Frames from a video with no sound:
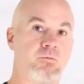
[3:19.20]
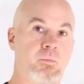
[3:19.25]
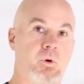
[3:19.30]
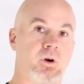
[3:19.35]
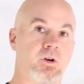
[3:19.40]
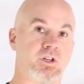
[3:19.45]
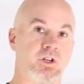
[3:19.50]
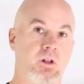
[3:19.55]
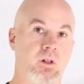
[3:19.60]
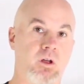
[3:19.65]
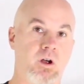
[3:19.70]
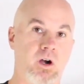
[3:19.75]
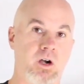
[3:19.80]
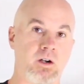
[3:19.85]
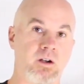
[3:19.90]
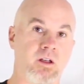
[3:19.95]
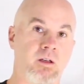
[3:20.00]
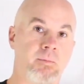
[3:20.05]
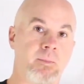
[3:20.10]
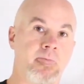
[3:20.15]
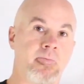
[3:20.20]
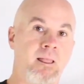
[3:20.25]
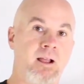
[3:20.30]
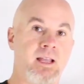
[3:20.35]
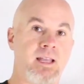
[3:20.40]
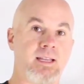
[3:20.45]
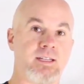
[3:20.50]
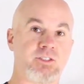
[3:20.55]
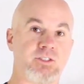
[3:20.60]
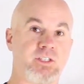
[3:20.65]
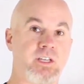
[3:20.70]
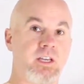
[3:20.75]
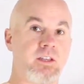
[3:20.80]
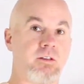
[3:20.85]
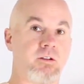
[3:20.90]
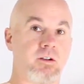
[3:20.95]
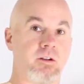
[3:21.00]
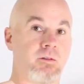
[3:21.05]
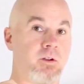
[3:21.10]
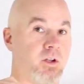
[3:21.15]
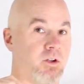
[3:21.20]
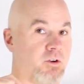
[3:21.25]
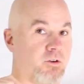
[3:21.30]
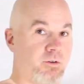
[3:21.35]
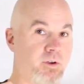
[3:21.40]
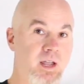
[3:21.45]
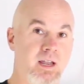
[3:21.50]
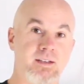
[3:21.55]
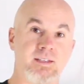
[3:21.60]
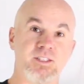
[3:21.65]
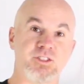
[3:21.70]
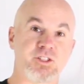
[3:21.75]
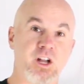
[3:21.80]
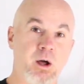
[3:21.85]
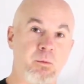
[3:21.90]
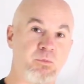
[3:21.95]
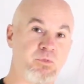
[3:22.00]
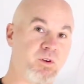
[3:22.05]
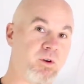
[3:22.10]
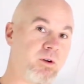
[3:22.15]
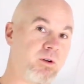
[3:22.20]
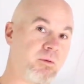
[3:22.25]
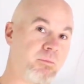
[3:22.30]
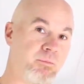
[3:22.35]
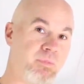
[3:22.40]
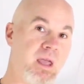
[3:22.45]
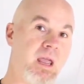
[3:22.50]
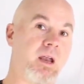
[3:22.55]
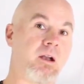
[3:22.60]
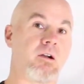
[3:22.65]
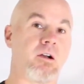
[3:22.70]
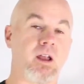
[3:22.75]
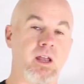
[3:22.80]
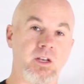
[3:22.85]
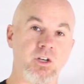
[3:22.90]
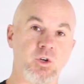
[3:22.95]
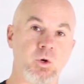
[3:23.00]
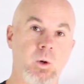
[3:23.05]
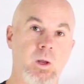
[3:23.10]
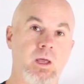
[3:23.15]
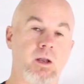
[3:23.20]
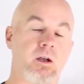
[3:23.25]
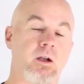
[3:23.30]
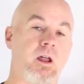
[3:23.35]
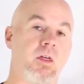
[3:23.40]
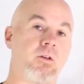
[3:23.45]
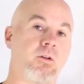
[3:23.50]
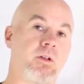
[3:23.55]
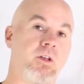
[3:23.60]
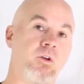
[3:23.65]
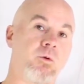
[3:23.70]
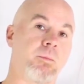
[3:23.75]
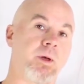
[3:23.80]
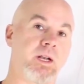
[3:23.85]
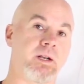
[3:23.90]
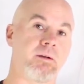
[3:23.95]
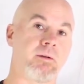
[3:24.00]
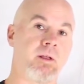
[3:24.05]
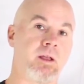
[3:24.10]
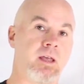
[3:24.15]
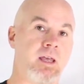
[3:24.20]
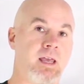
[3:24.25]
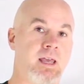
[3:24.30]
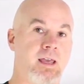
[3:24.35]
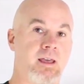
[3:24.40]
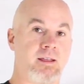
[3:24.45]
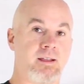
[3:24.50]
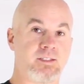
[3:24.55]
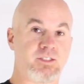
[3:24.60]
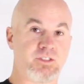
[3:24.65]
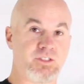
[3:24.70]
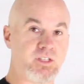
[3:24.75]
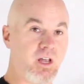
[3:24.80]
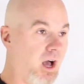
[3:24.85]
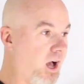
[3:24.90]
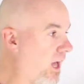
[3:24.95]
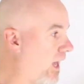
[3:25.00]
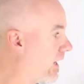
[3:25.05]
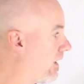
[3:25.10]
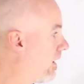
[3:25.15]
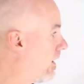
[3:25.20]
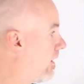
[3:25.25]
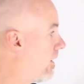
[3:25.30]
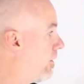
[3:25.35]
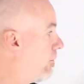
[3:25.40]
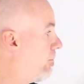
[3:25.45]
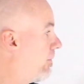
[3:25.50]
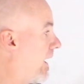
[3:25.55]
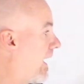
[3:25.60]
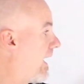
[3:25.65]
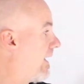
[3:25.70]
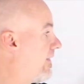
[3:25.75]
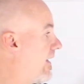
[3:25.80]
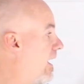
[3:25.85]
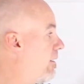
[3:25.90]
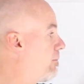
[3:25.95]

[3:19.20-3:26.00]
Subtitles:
of martial art, is to either create discomfort, pain, or injury in another human. It's done by